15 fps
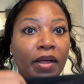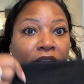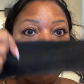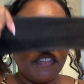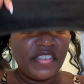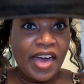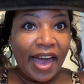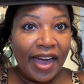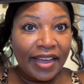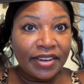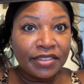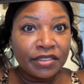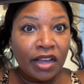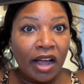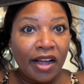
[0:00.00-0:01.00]
that
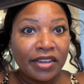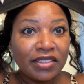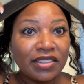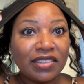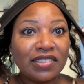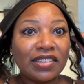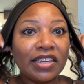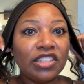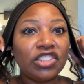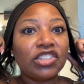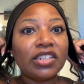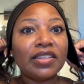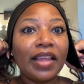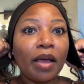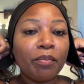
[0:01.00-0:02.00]

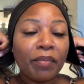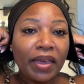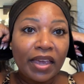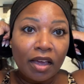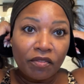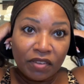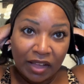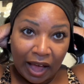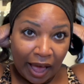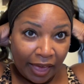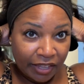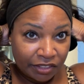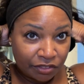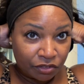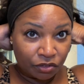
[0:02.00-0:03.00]
condensation that may have
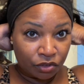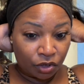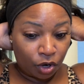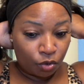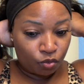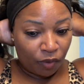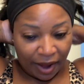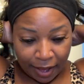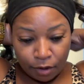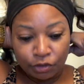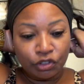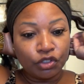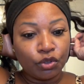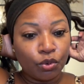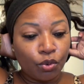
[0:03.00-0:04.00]
gotten
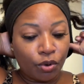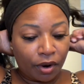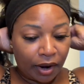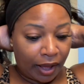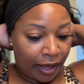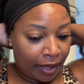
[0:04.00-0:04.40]
around your